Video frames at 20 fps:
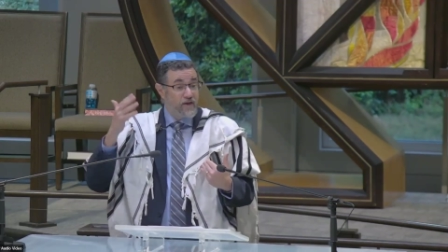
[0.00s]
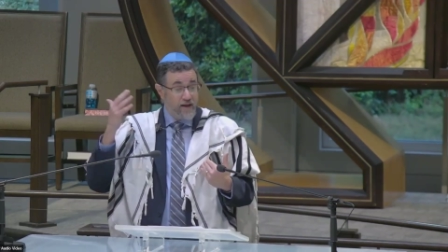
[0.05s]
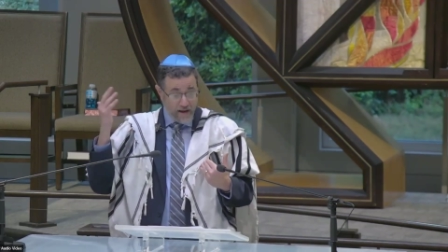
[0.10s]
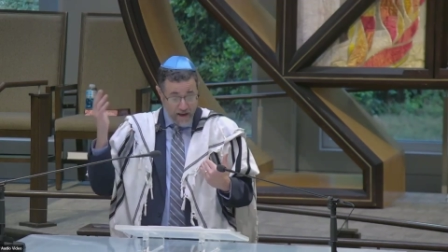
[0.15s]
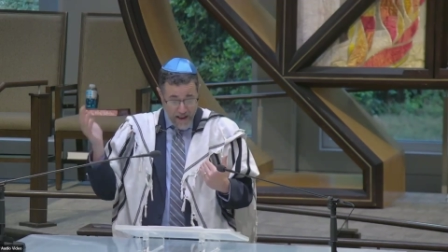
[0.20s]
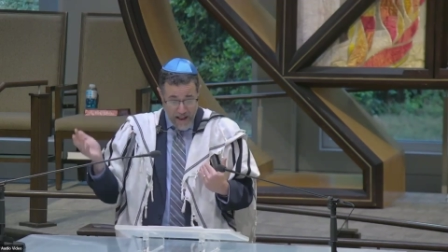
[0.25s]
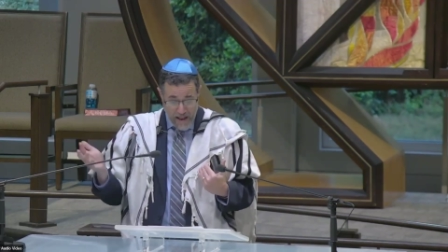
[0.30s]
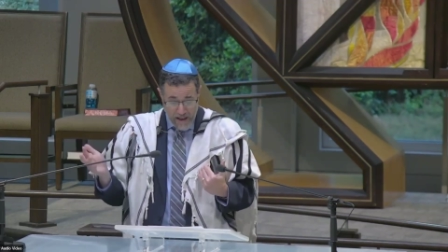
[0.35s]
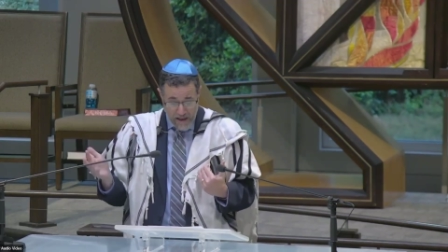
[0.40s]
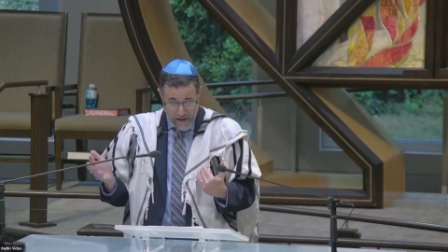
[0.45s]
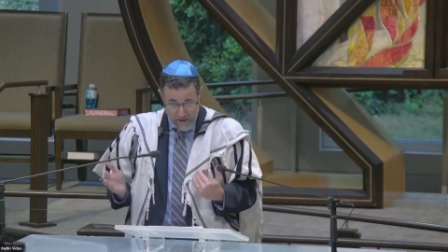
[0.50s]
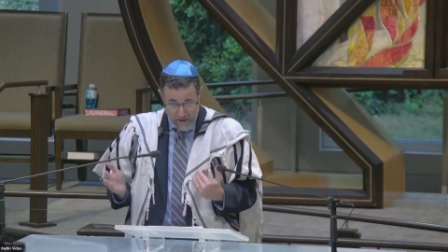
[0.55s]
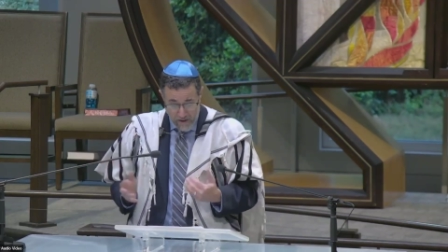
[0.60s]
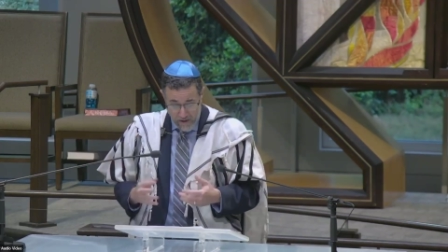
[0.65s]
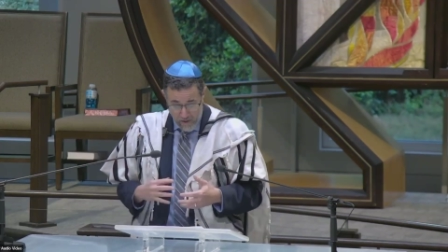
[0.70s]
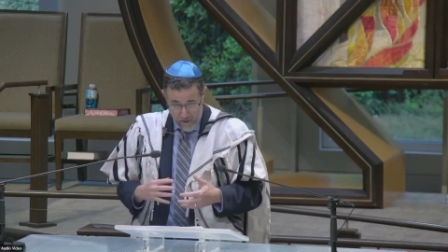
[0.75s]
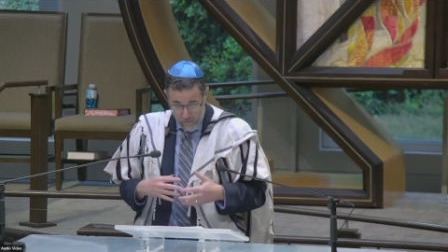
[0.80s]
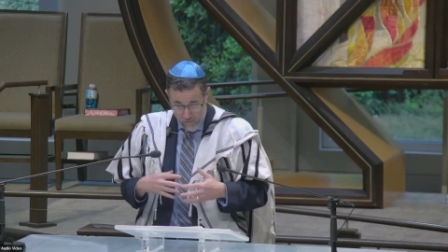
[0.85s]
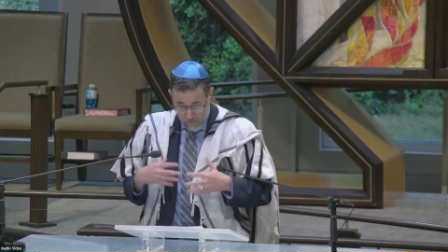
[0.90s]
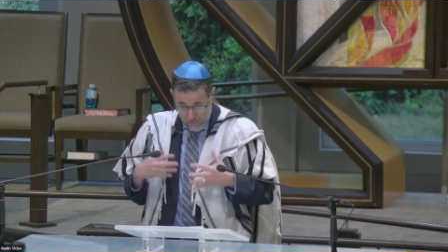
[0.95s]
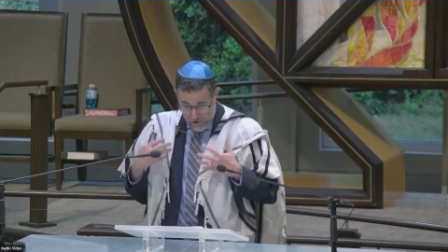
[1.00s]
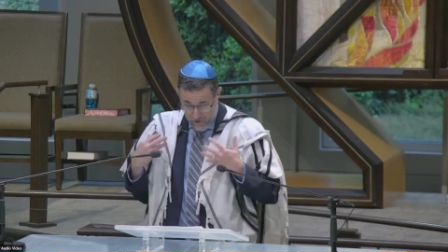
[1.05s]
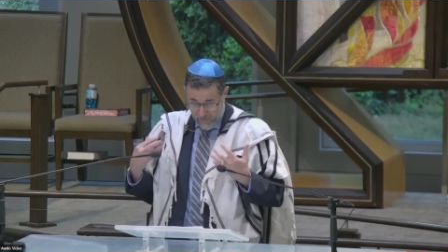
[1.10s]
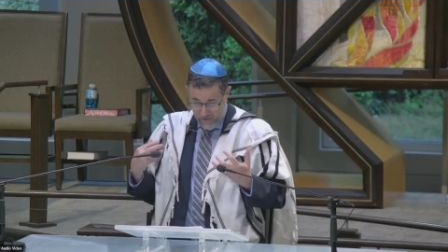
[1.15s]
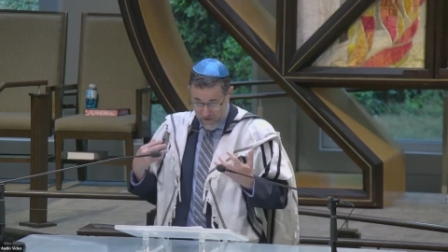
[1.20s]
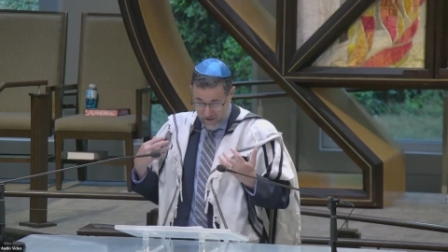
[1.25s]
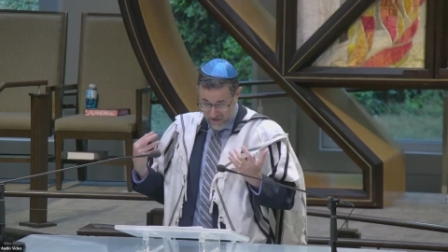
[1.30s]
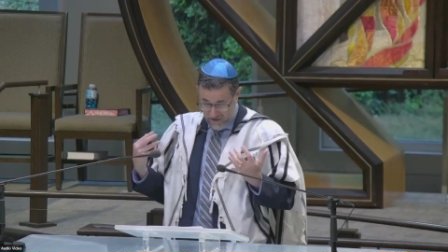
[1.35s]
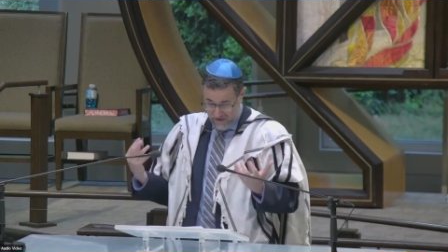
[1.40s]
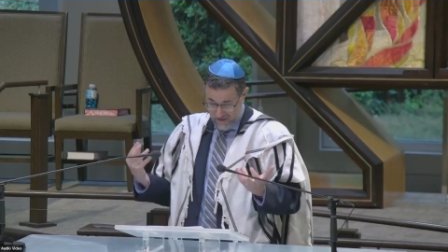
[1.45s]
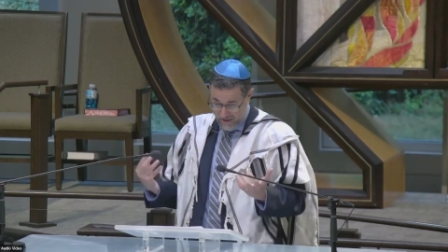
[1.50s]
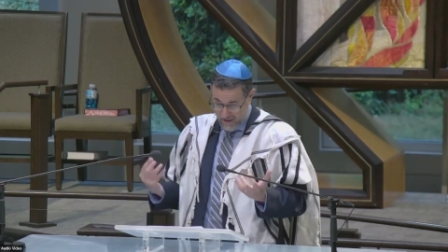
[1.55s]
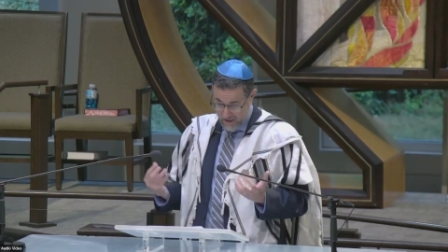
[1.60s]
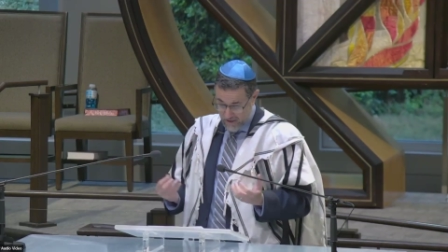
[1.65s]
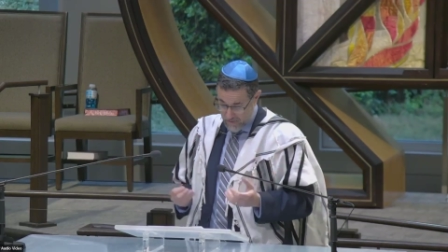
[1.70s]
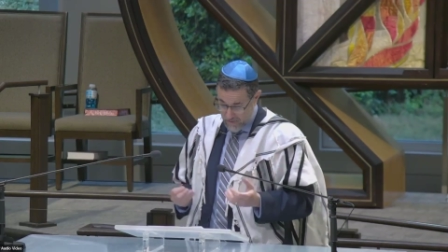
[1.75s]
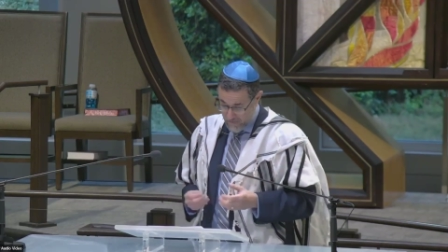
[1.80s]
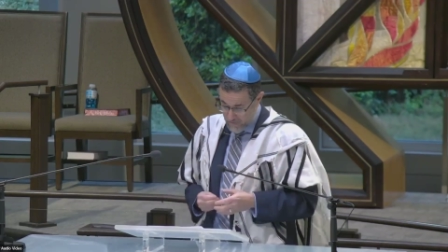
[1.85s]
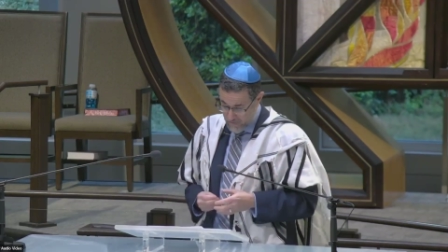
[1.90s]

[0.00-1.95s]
they had previously.